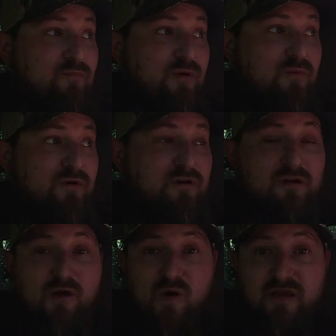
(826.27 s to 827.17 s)
But we're
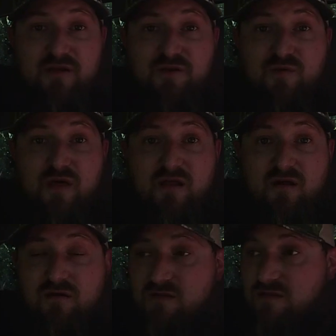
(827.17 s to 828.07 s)
gonna go ahead and do
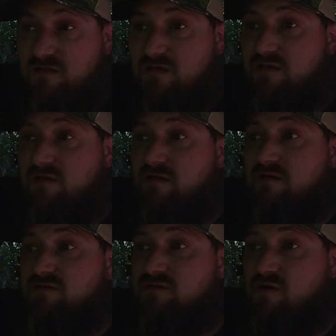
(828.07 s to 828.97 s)
that early this
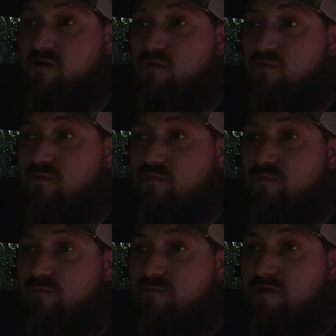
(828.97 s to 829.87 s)
year, so
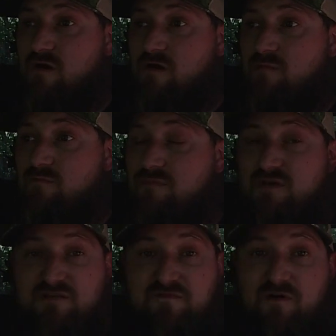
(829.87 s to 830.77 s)
come
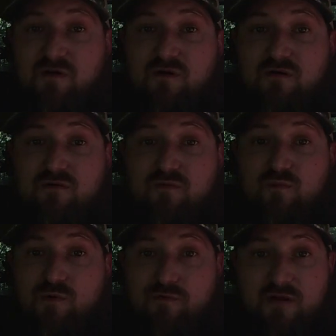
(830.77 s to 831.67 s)
this fall,
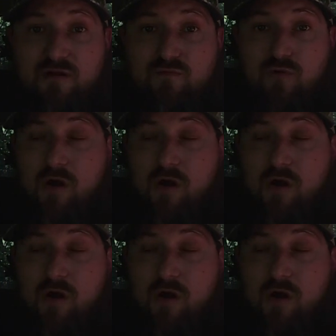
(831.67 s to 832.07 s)
we're ready to